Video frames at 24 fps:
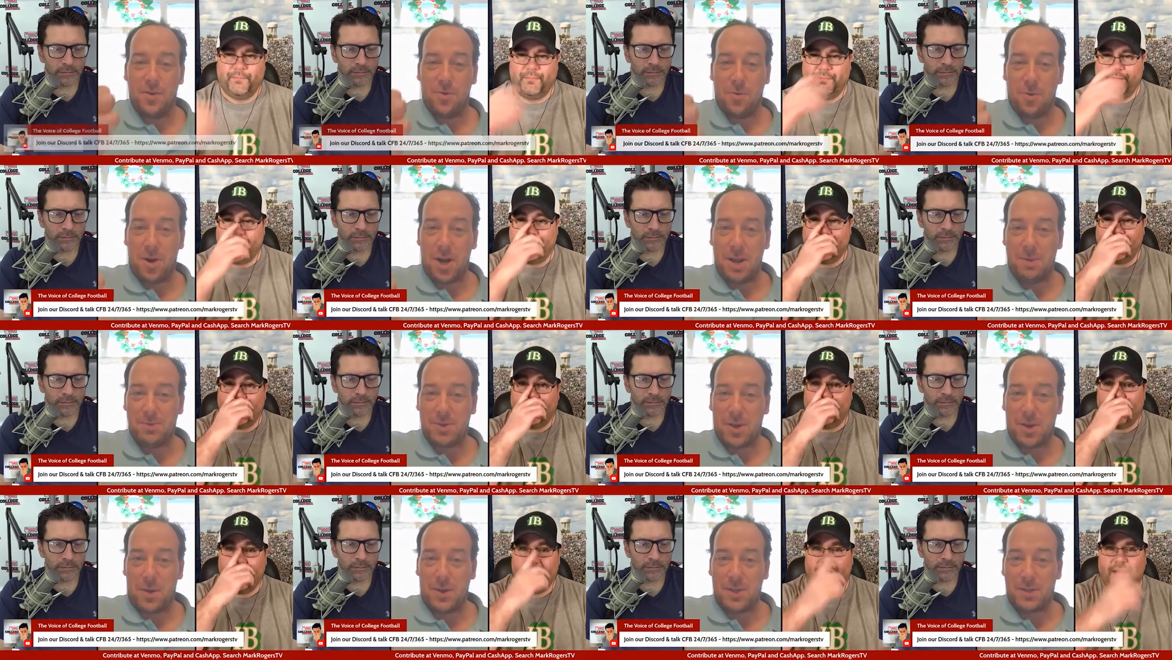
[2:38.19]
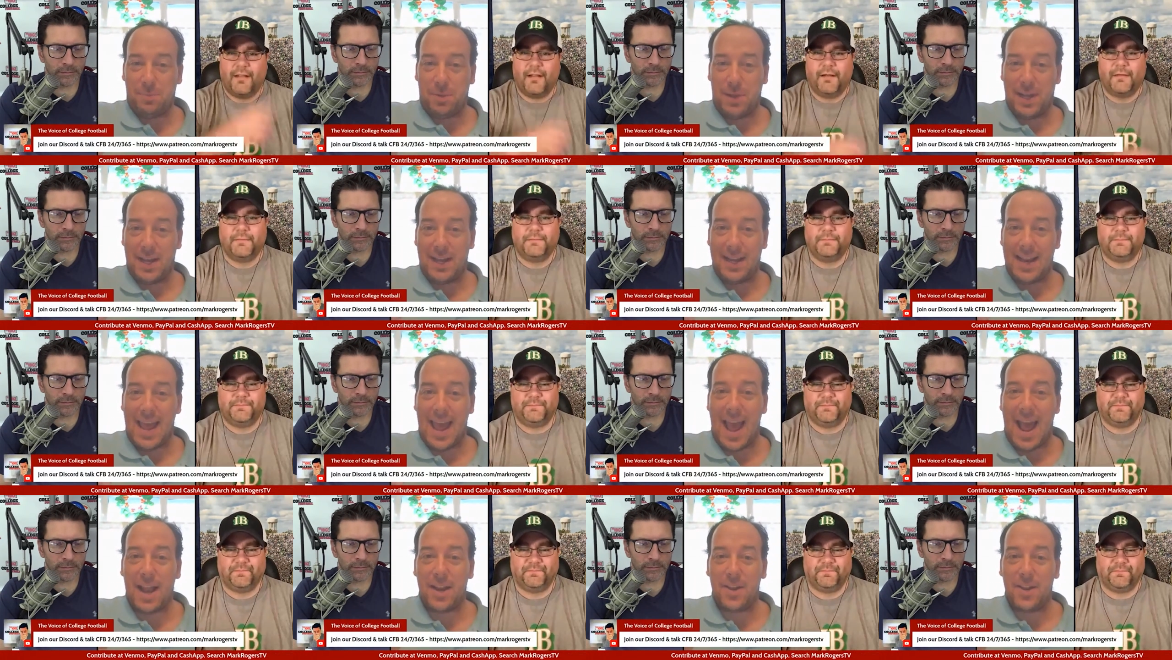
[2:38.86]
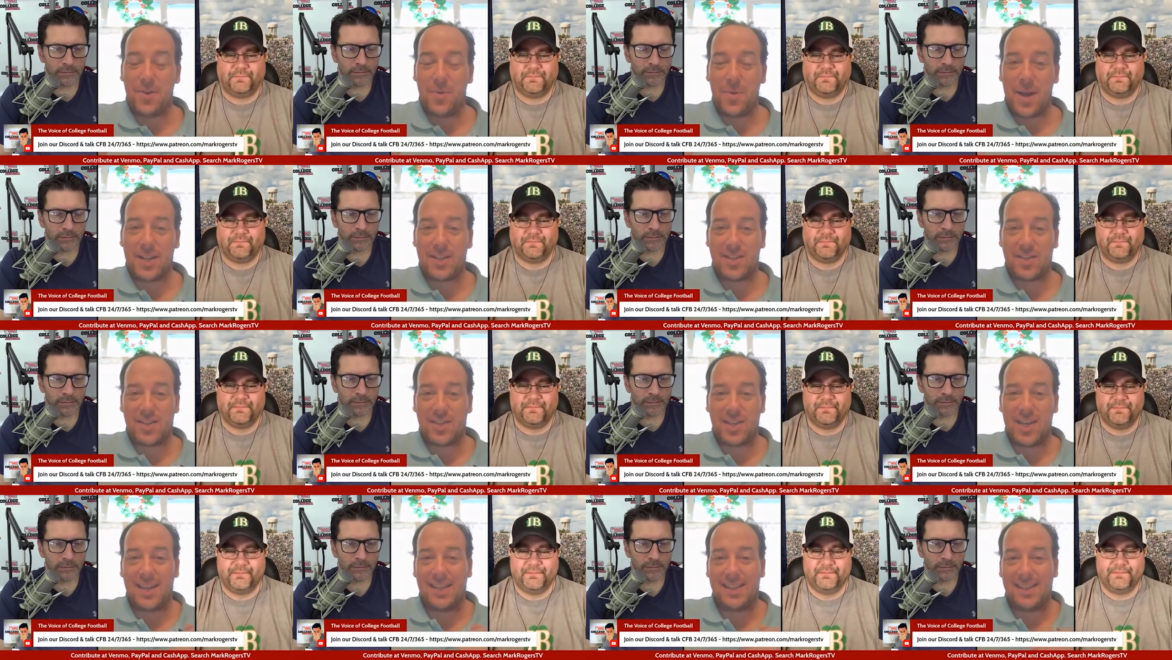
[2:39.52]
Speaker 1: Notre Dame's always playing at
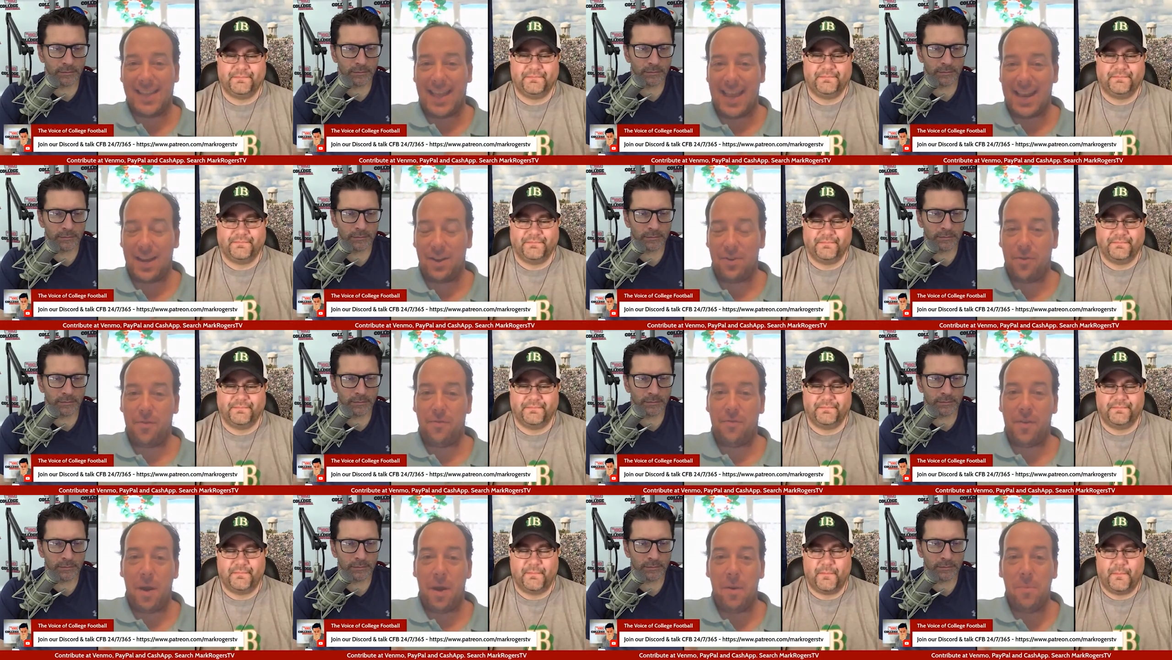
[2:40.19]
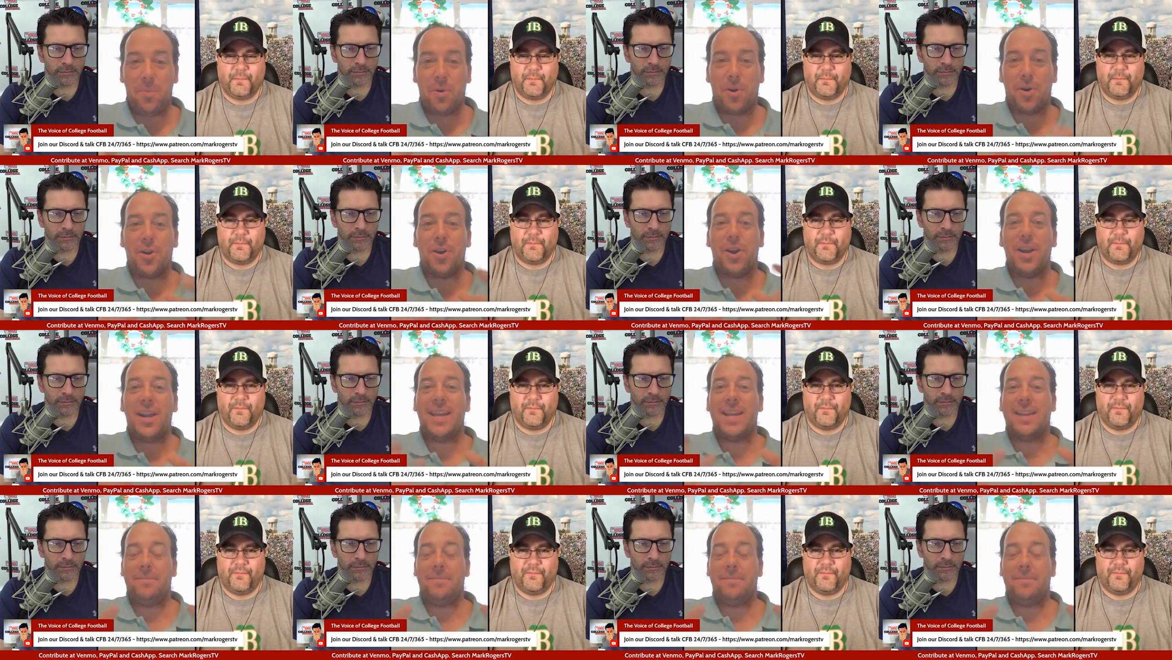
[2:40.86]
USC in late November,